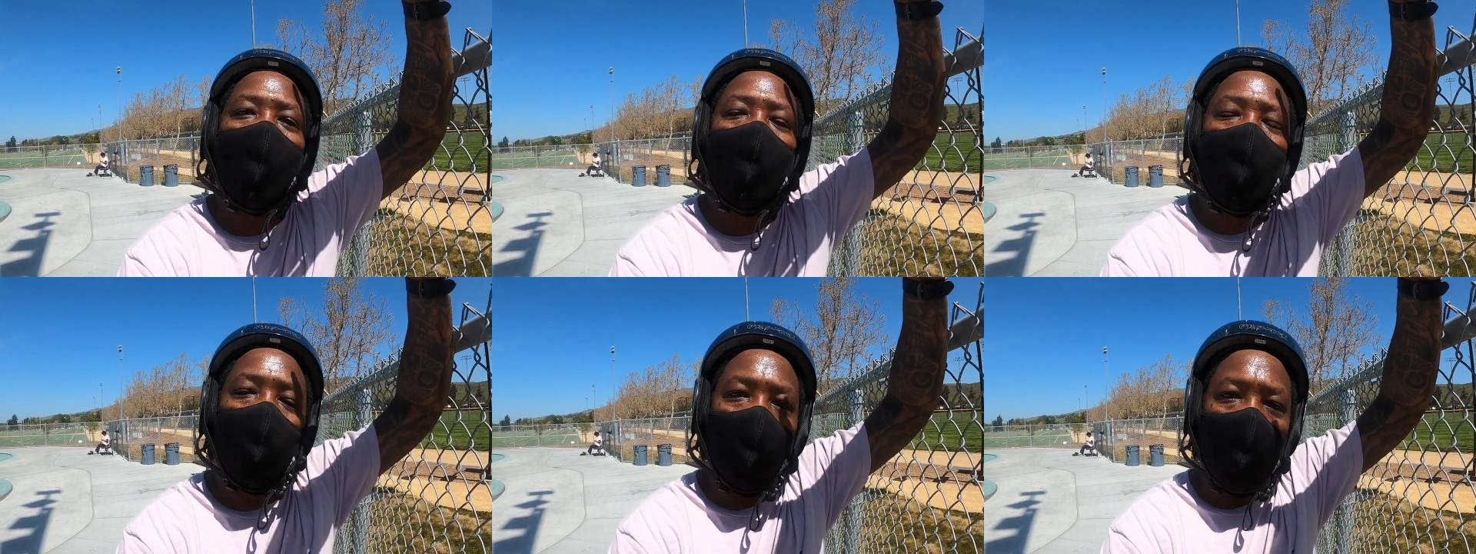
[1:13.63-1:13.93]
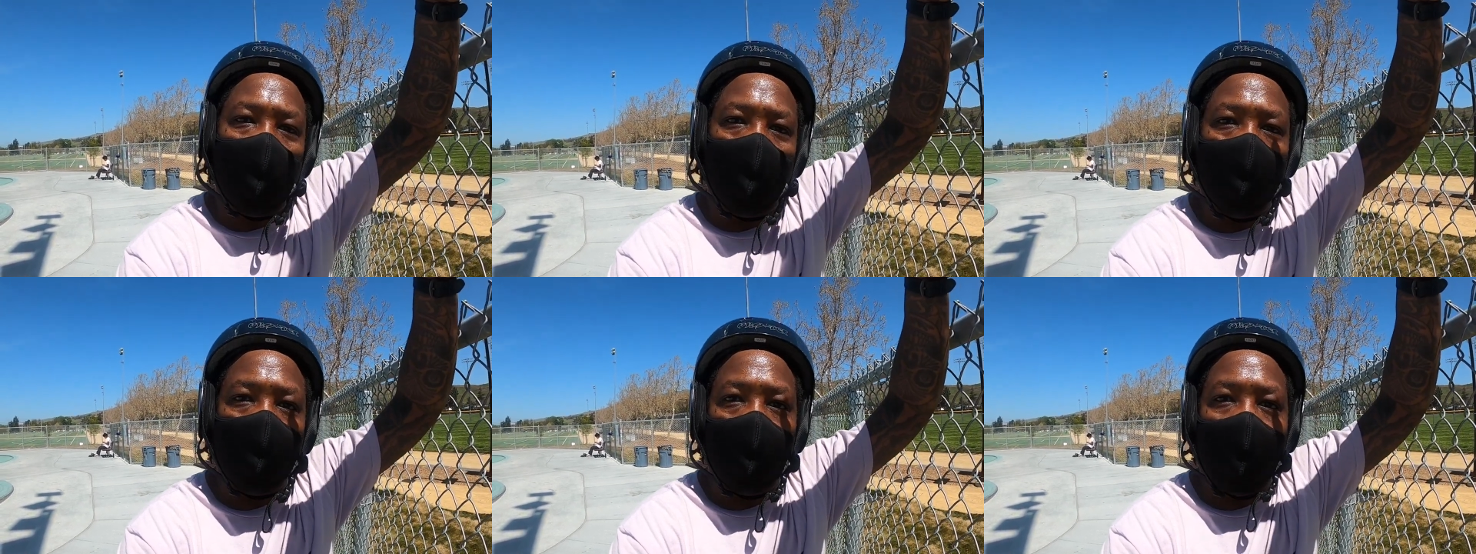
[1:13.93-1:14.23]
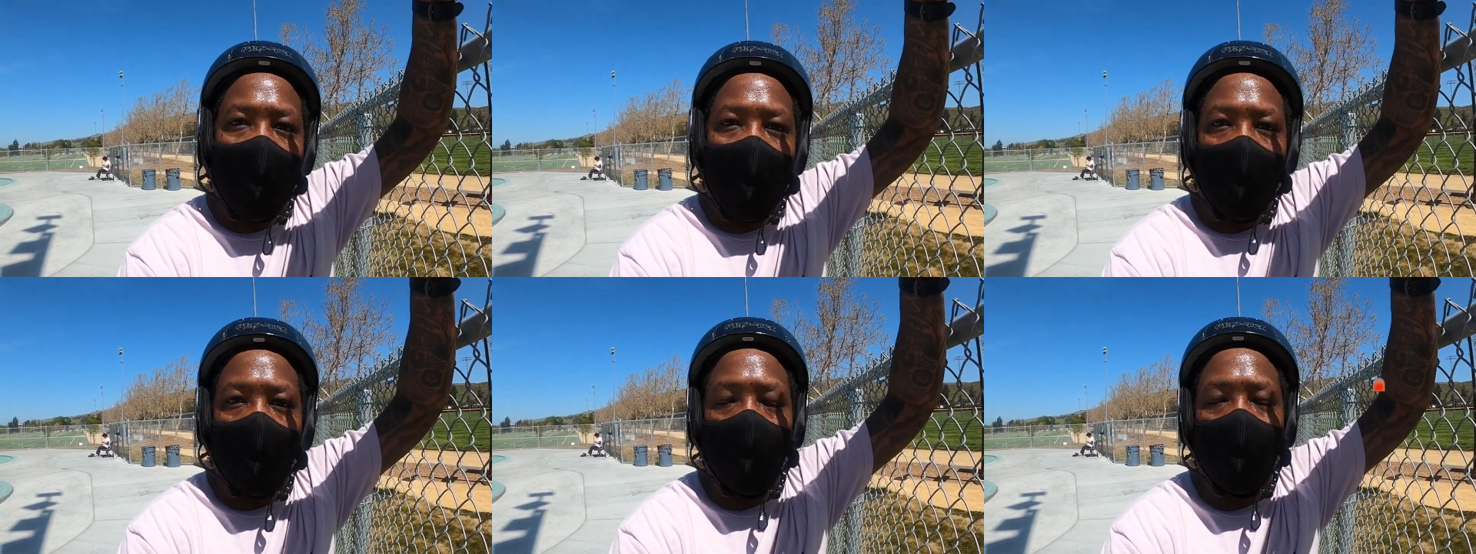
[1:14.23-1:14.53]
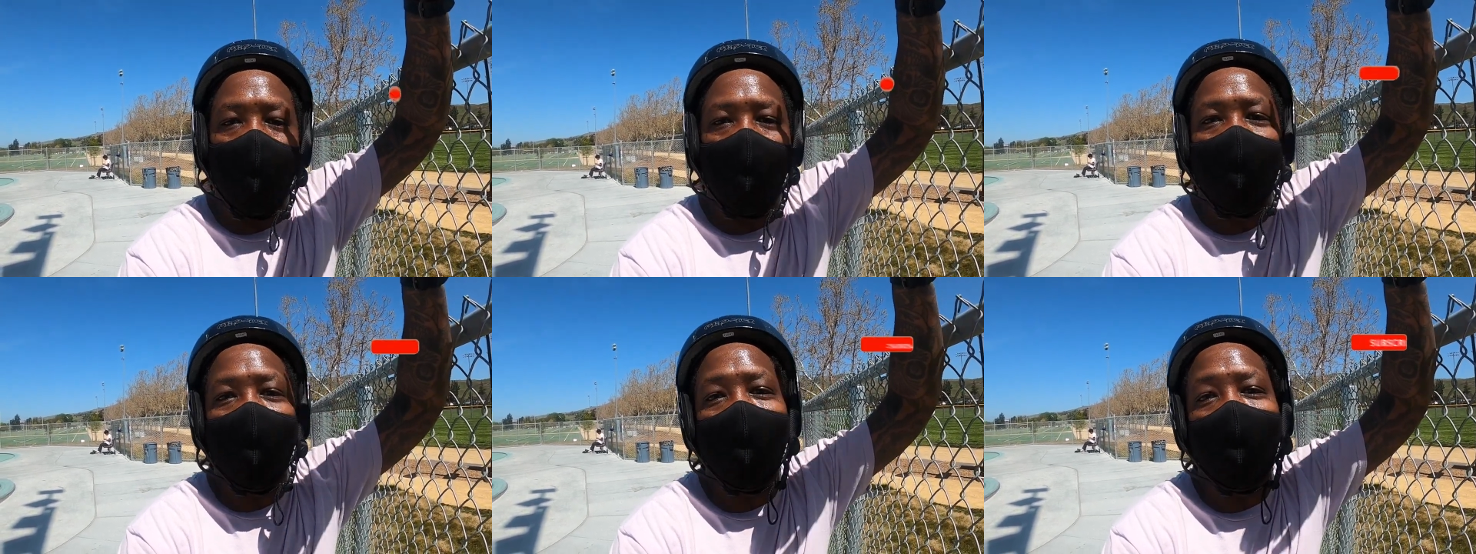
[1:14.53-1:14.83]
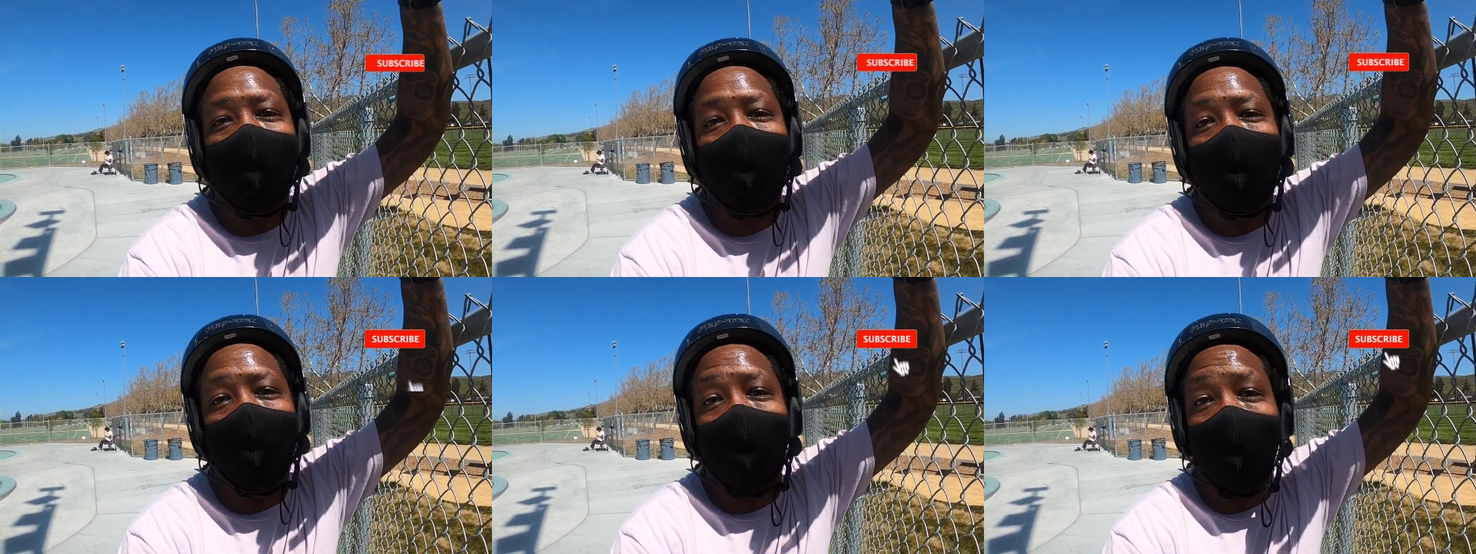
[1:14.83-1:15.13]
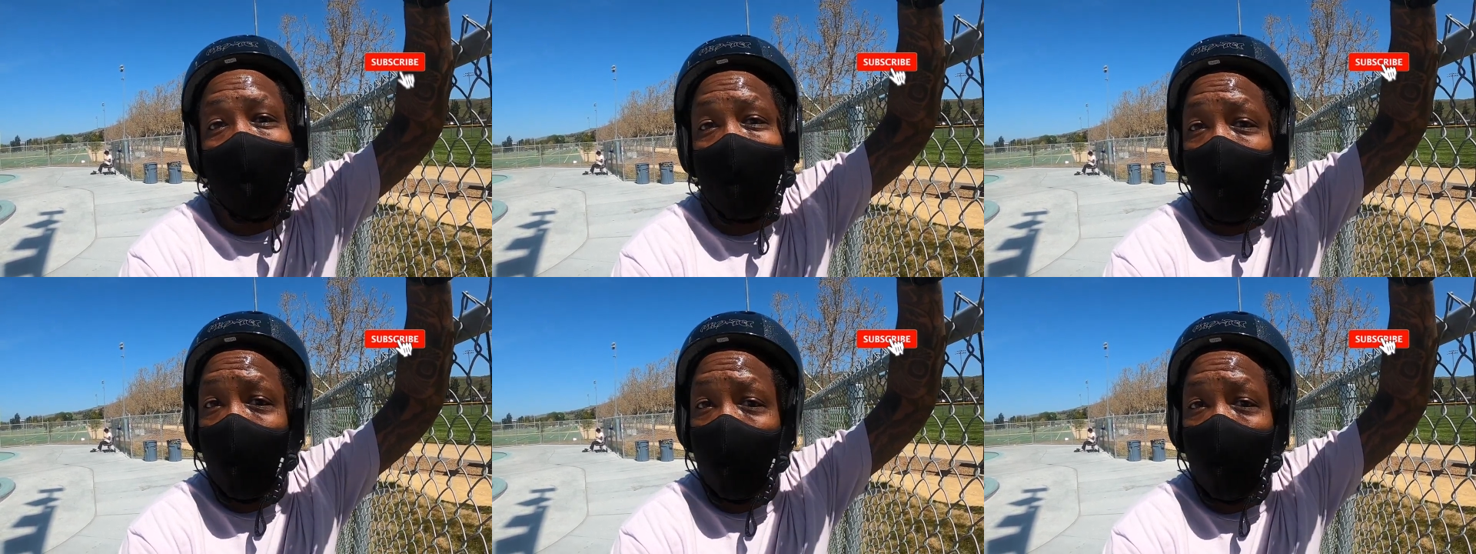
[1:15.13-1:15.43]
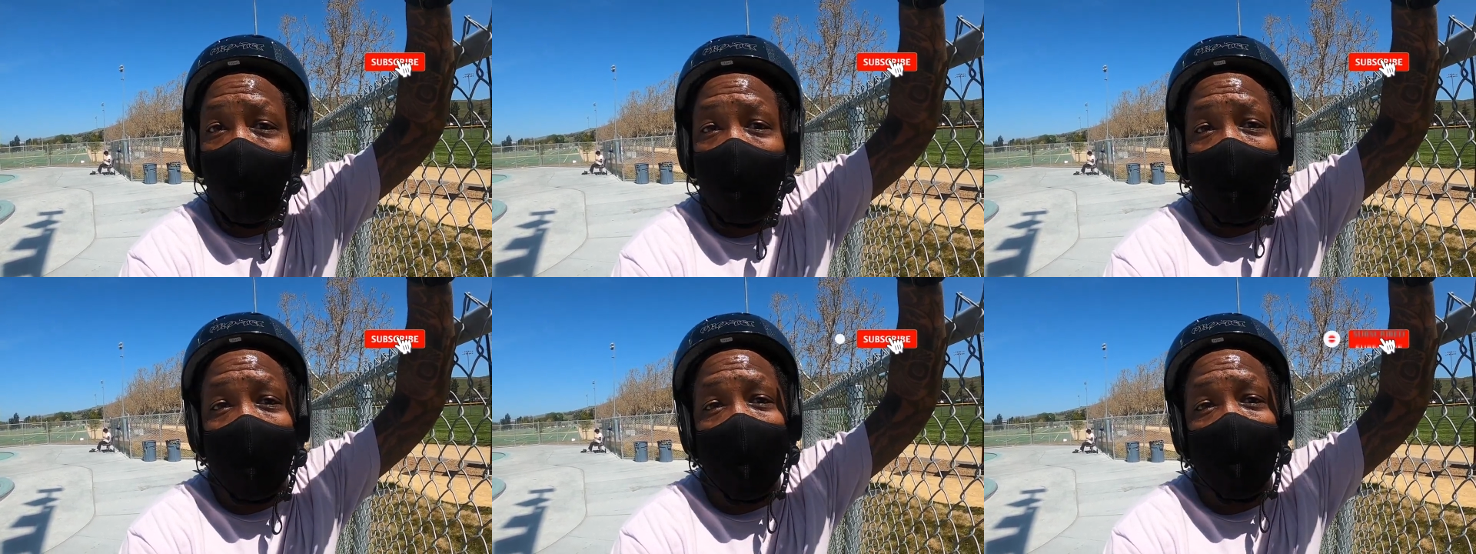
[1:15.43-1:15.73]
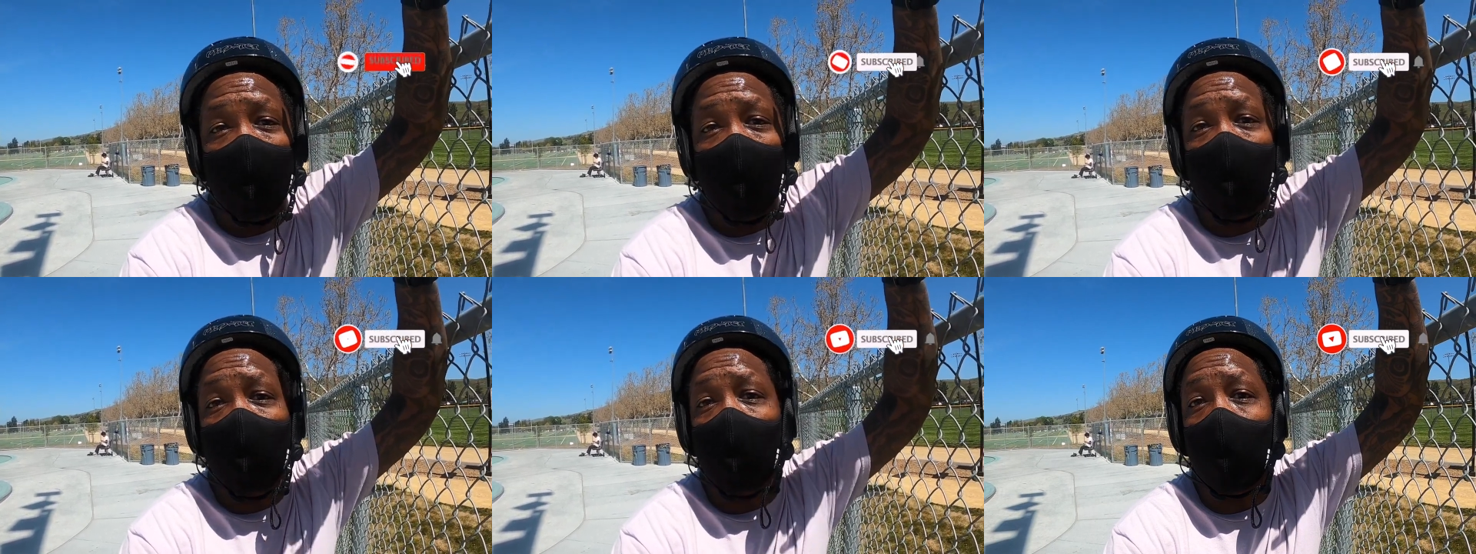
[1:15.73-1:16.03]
do subscribe, get notifications